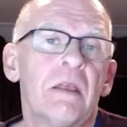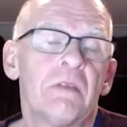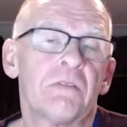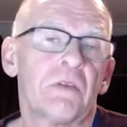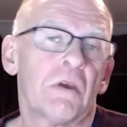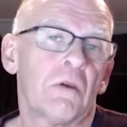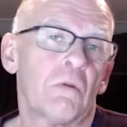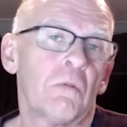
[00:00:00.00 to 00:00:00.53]

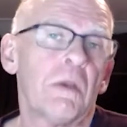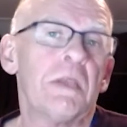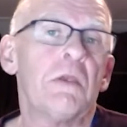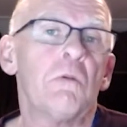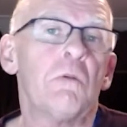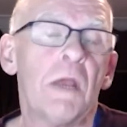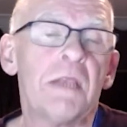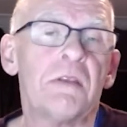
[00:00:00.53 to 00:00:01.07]
so when
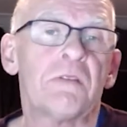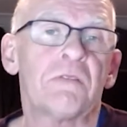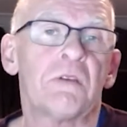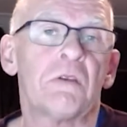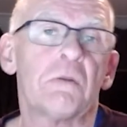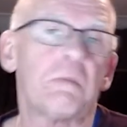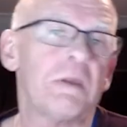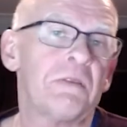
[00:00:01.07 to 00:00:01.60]
you register,
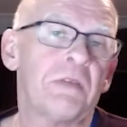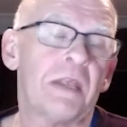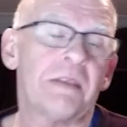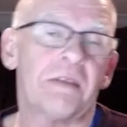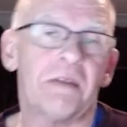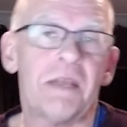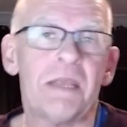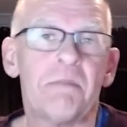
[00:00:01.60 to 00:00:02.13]
you'll be sent
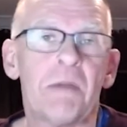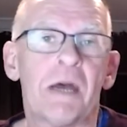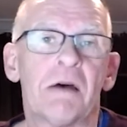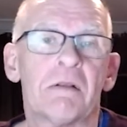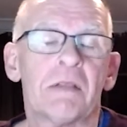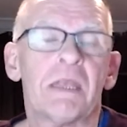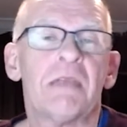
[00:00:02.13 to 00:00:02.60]
an email